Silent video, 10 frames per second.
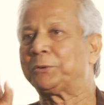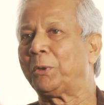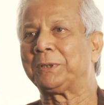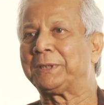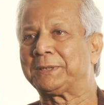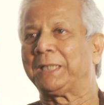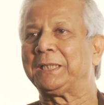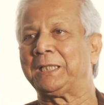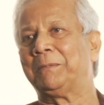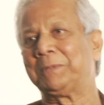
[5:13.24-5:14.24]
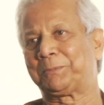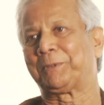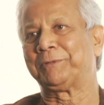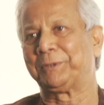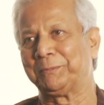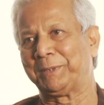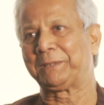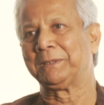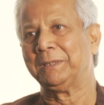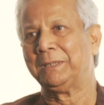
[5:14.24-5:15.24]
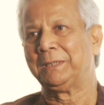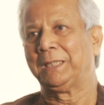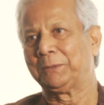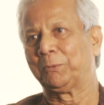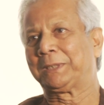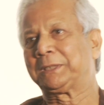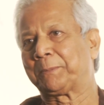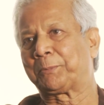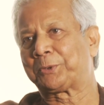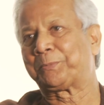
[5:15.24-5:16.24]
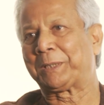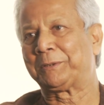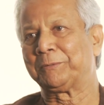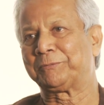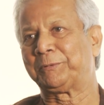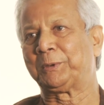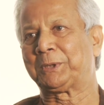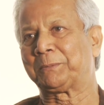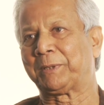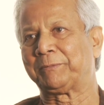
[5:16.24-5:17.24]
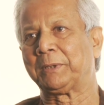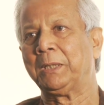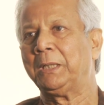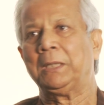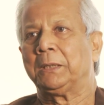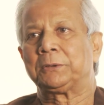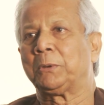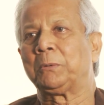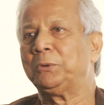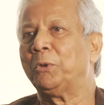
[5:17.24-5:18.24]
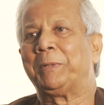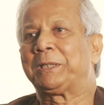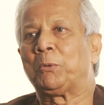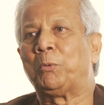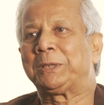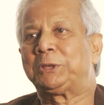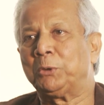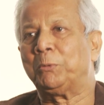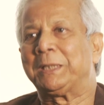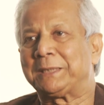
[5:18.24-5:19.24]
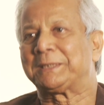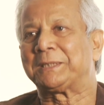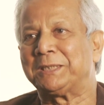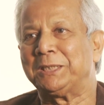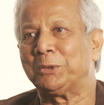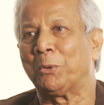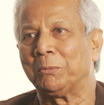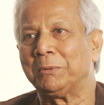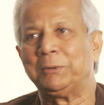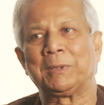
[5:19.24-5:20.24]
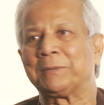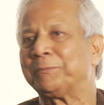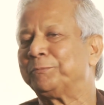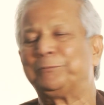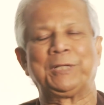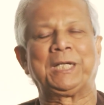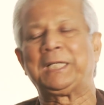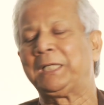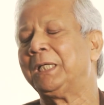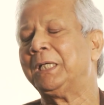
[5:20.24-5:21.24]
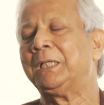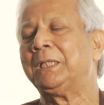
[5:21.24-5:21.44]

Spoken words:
it's all decided how much profit you make and what is the prospect of future profit. So no matter what you want as a CEO, you are very